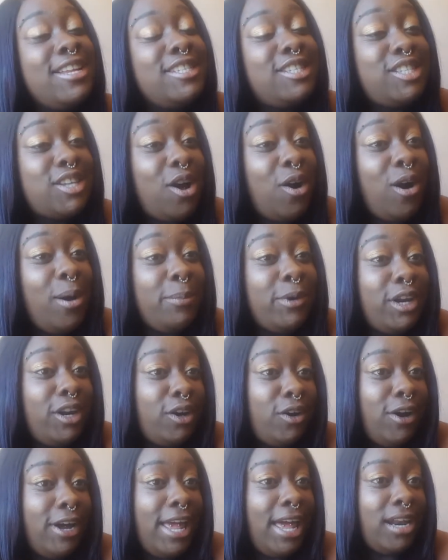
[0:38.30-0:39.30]
so I'm going to
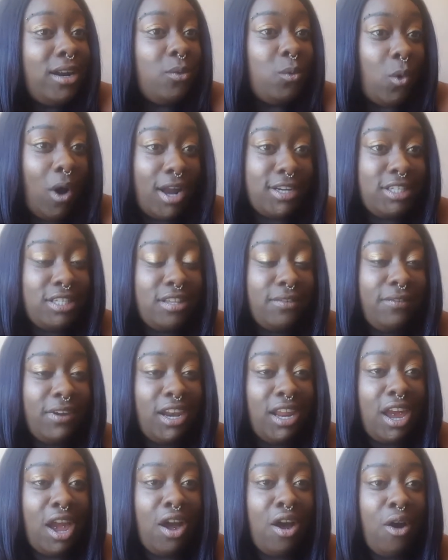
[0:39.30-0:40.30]
go ahead and watch the
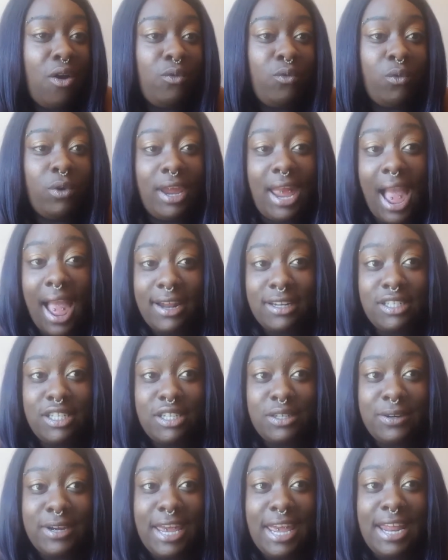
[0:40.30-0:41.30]
video, react
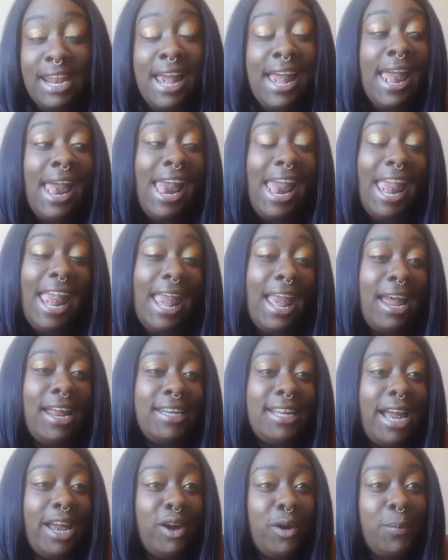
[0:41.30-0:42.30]
to it,
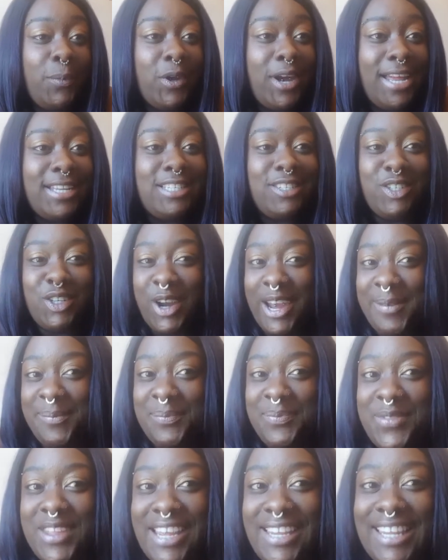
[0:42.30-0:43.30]
and I hope you guys enjoy.
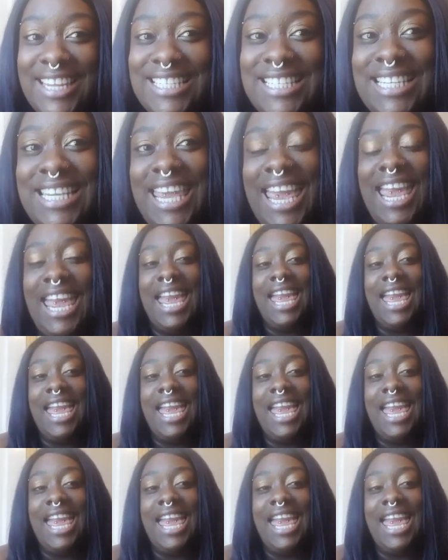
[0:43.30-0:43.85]
Let's get